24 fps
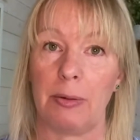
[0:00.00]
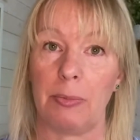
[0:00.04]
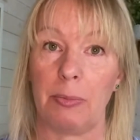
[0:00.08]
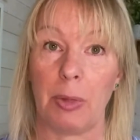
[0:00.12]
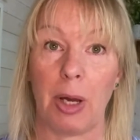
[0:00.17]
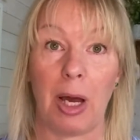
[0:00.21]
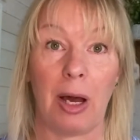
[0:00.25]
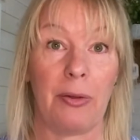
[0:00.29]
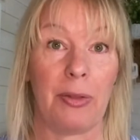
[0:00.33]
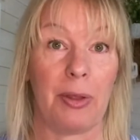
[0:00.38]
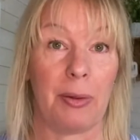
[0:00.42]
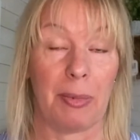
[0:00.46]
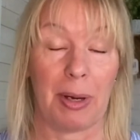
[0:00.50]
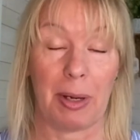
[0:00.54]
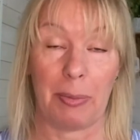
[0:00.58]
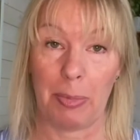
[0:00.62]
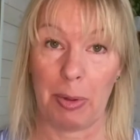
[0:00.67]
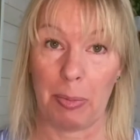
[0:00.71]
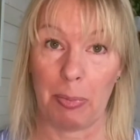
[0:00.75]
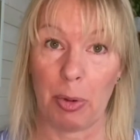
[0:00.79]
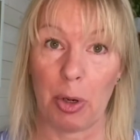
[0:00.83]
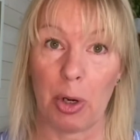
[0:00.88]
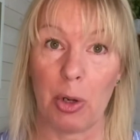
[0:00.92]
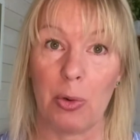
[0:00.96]
how they might be
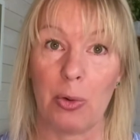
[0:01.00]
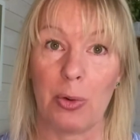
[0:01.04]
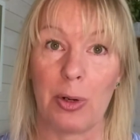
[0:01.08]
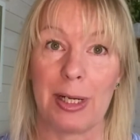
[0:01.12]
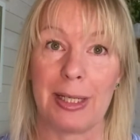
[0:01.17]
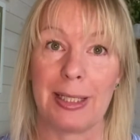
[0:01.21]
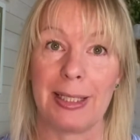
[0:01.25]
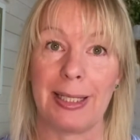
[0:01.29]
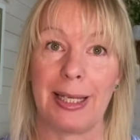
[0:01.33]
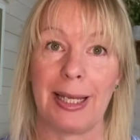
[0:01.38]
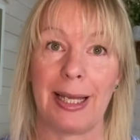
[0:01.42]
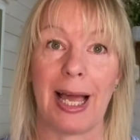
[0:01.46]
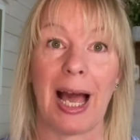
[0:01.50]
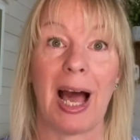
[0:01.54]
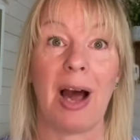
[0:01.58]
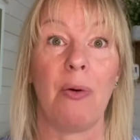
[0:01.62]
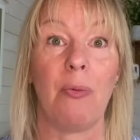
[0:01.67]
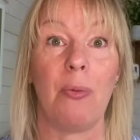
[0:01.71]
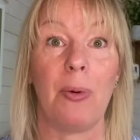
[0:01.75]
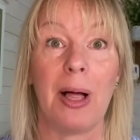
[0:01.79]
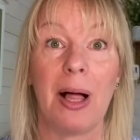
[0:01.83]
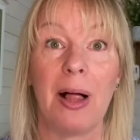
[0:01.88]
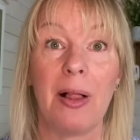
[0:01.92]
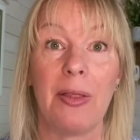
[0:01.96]
progressing, how
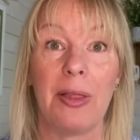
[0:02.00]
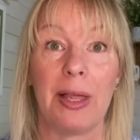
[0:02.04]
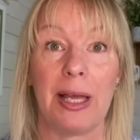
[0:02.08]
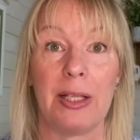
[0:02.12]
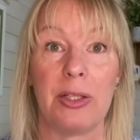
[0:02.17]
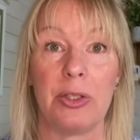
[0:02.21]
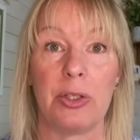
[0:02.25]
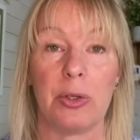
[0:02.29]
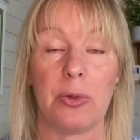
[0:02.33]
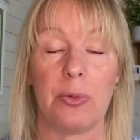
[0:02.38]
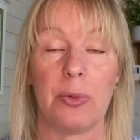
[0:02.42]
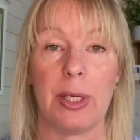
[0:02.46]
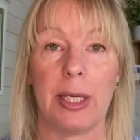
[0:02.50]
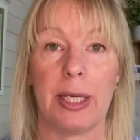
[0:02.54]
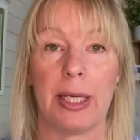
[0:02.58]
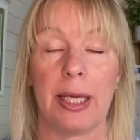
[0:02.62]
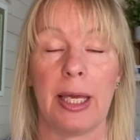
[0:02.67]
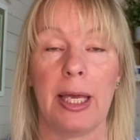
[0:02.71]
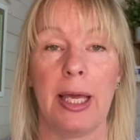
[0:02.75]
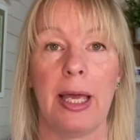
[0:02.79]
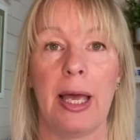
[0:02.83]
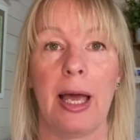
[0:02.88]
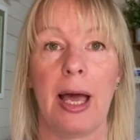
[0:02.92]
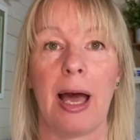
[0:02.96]
well they're doing,
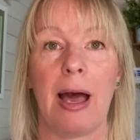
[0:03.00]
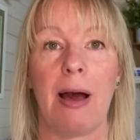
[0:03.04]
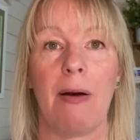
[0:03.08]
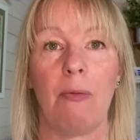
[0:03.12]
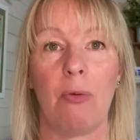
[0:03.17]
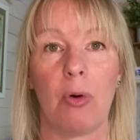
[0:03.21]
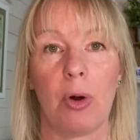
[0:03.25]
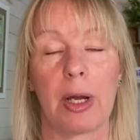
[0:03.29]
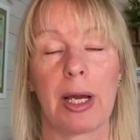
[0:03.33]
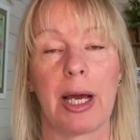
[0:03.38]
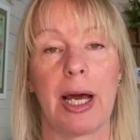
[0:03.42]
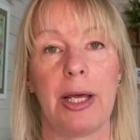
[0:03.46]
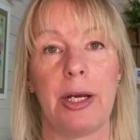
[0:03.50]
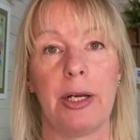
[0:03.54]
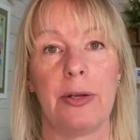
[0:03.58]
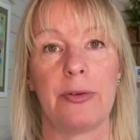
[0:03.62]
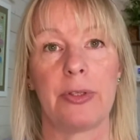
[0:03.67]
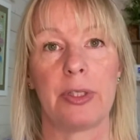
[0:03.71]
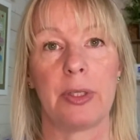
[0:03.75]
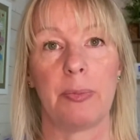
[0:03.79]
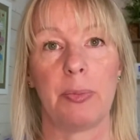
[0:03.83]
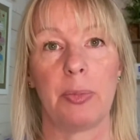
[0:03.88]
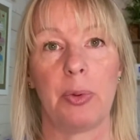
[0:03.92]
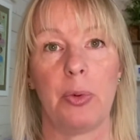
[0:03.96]
and what kind of
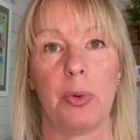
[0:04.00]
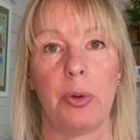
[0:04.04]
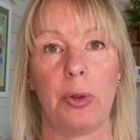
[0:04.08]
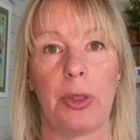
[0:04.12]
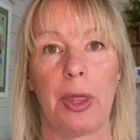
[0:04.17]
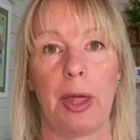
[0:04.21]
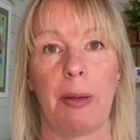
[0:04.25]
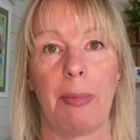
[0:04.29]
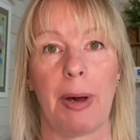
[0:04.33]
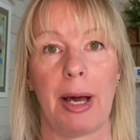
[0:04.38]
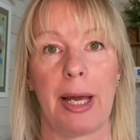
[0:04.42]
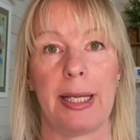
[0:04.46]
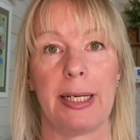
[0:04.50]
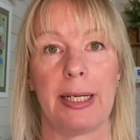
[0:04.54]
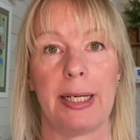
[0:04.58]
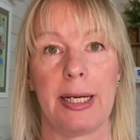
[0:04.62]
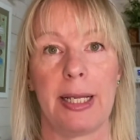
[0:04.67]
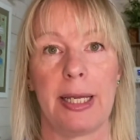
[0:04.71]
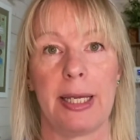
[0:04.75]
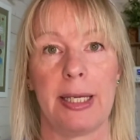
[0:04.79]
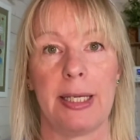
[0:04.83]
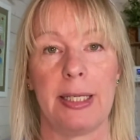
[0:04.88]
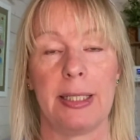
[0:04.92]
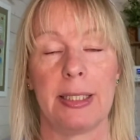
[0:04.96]
support they might
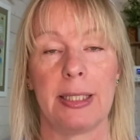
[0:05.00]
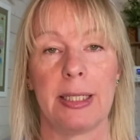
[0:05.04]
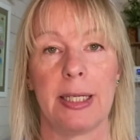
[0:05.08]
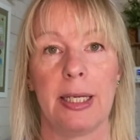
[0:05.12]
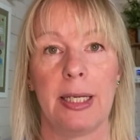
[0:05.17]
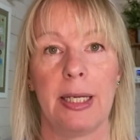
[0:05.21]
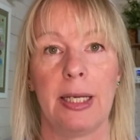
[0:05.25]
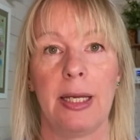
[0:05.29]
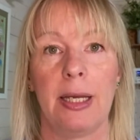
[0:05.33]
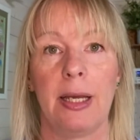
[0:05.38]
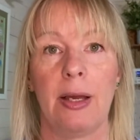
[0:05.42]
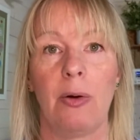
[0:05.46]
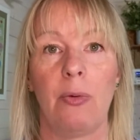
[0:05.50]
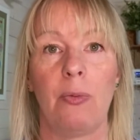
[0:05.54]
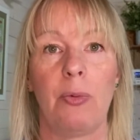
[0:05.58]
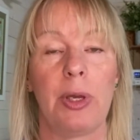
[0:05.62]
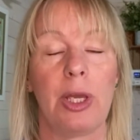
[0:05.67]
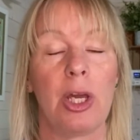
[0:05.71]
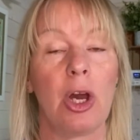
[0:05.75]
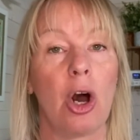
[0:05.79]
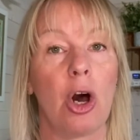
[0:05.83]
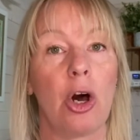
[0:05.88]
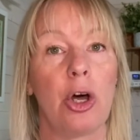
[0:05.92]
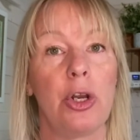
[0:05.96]
need.
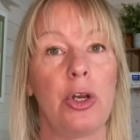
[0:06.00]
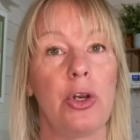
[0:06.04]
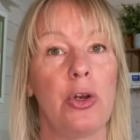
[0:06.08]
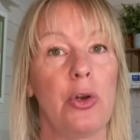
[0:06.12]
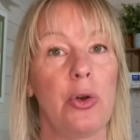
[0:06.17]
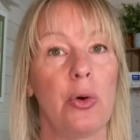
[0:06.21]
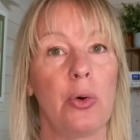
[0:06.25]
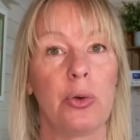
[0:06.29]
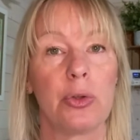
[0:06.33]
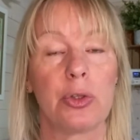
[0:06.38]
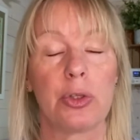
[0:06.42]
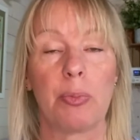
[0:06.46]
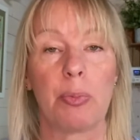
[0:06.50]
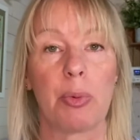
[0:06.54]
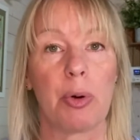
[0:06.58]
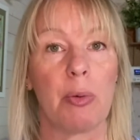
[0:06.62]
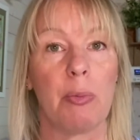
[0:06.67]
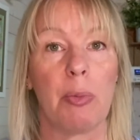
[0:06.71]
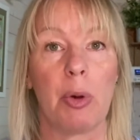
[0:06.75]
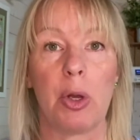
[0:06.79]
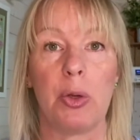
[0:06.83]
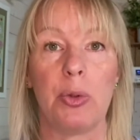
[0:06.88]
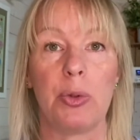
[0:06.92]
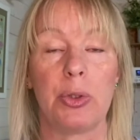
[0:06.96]
We are not
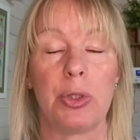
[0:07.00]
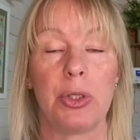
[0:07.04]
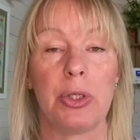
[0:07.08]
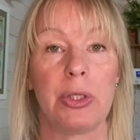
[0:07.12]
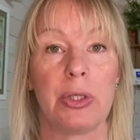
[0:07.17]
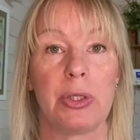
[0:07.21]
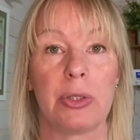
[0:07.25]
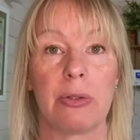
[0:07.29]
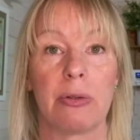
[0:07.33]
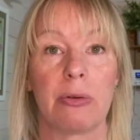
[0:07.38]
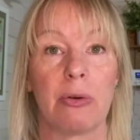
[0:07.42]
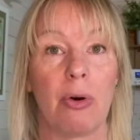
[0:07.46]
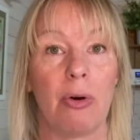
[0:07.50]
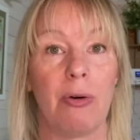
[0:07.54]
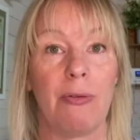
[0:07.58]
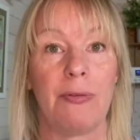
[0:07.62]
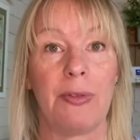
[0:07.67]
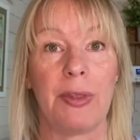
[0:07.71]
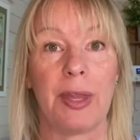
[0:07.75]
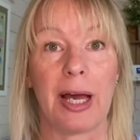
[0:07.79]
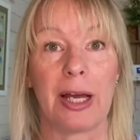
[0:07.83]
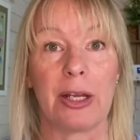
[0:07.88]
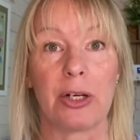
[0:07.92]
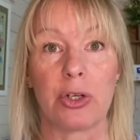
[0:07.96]
promoters of
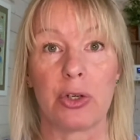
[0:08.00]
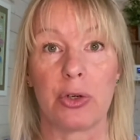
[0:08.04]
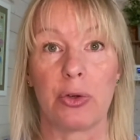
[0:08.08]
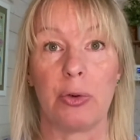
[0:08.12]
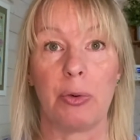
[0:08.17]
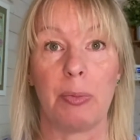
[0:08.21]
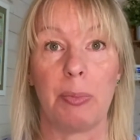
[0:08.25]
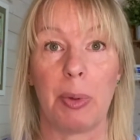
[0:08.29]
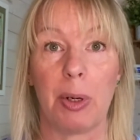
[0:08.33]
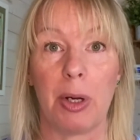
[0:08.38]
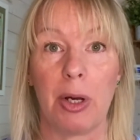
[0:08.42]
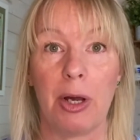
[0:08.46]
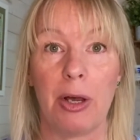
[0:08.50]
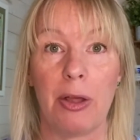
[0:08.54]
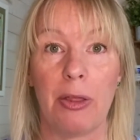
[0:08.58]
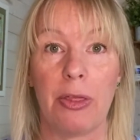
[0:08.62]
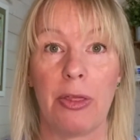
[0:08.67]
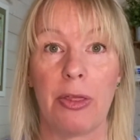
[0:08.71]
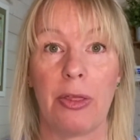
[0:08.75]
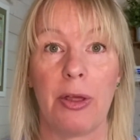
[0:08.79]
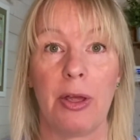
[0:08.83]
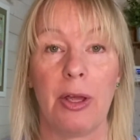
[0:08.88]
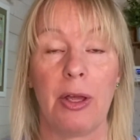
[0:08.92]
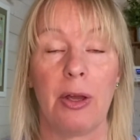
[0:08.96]
natural birth.
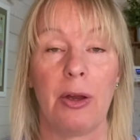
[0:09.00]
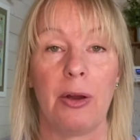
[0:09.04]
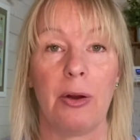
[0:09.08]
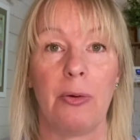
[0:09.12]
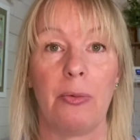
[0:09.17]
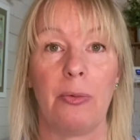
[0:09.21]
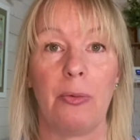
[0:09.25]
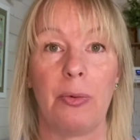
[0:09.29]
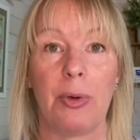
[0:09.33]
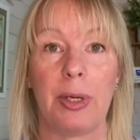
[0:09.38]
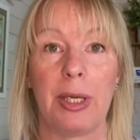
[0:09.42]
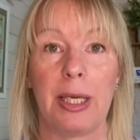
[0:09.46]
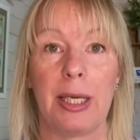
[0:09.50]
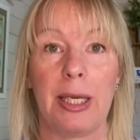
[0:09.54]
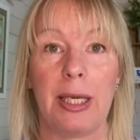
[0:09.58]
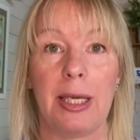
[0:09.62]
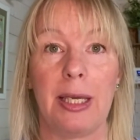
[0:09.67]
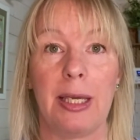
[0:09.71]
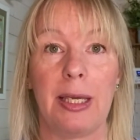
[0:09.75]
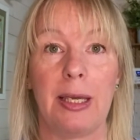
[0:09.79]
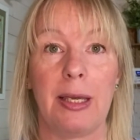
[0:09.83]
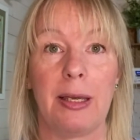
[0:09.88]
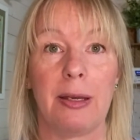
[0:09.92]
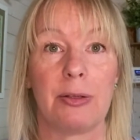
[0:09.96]

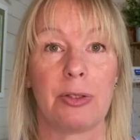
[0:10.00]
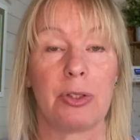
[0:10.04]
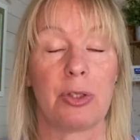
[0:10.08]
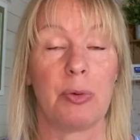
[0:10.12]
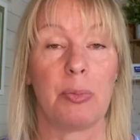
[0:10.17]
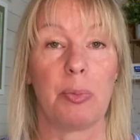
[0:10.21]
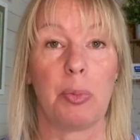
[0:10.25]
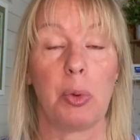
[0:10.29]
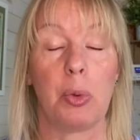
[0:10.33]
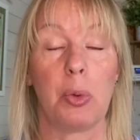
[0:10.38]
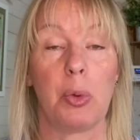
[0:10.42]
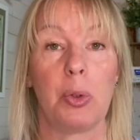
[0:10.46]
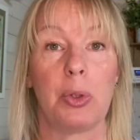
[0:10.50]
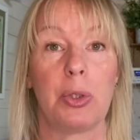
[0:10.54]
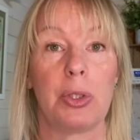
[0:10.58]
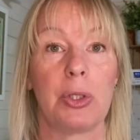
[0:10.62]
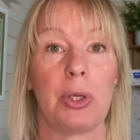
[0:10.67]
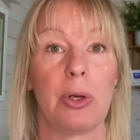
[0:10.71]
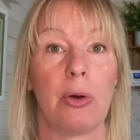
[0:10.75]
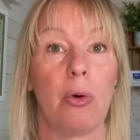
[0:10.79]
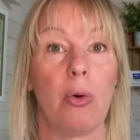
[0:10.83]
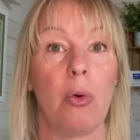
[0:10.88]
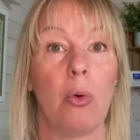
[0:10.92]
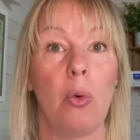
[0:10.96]
We support
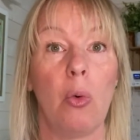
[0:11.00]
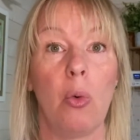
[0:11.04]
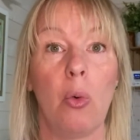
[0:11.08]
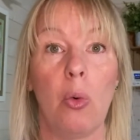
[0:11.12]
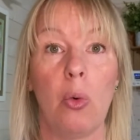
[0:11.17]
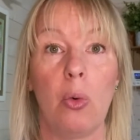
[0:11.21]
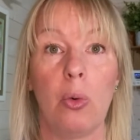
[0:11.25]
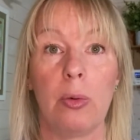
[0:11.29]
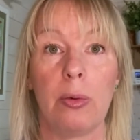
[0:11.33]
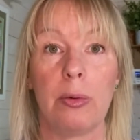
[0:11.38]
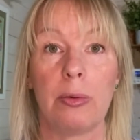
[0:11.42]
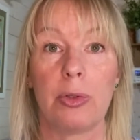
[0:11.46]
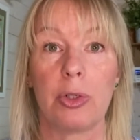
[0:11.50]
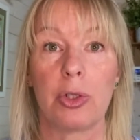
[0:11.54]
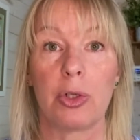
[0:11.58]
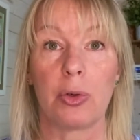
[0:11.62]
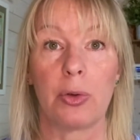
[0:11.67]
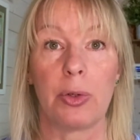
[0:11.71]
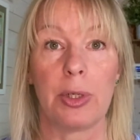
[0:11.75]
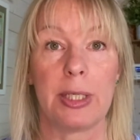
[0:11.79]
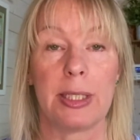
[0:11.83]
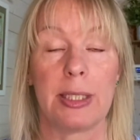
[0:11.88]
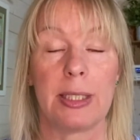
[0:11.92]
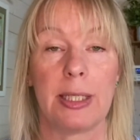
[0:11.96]
all
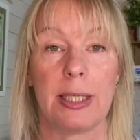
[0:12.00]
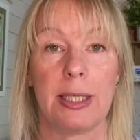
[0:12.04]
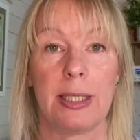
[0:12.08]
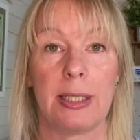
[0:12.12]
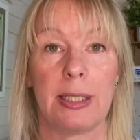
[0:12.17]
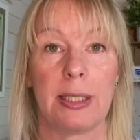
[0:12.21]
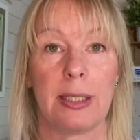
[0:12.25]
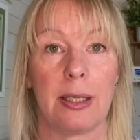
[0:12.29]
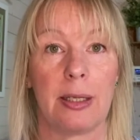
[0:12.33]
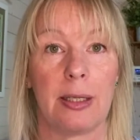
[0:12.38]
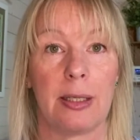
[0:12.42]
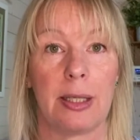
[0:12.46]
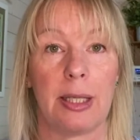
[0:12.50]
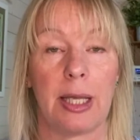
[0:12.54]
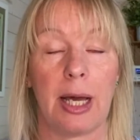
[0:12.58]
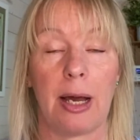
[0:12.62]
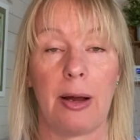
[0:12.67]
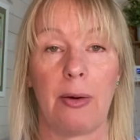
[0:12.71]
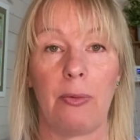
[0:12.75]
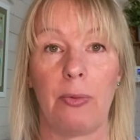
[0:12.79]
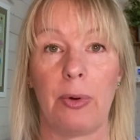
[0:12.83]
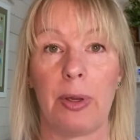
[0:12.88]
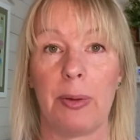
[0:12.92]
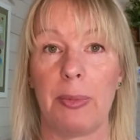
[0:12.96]
choices
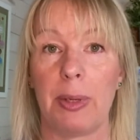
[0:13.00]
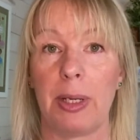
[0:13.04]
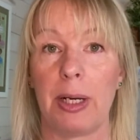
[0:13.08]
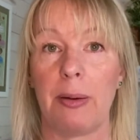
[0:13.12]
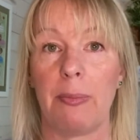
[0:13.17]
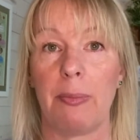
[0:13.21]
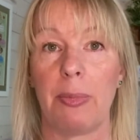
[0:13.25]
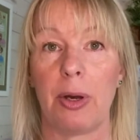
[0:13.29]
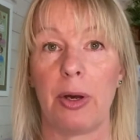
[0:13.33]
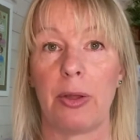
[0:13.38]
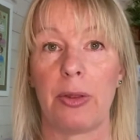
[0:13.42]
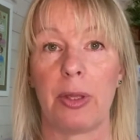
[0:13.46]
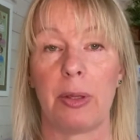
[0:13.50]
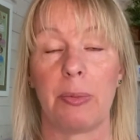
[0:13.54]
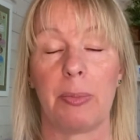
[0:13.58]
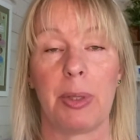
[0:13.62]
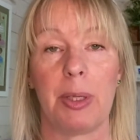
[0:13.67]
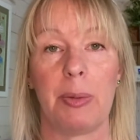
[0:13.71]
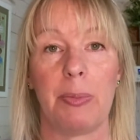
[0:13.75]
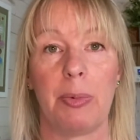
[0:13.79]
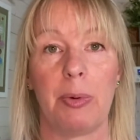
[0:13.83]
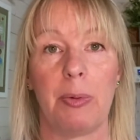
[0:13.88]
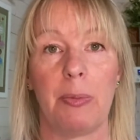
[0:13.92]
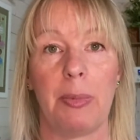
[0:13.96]
that women and birthing
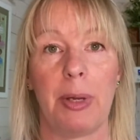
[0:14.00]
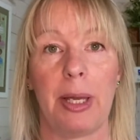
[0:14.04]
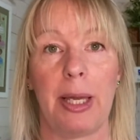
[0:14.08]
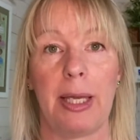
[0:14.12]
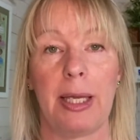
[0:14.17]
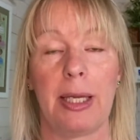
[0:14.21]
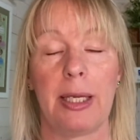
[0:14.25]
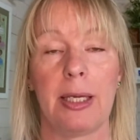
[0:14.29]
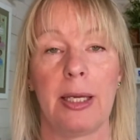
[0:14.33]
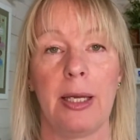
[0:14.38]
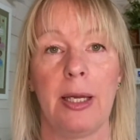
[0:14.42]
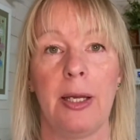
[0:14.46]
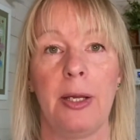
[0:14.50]
people make.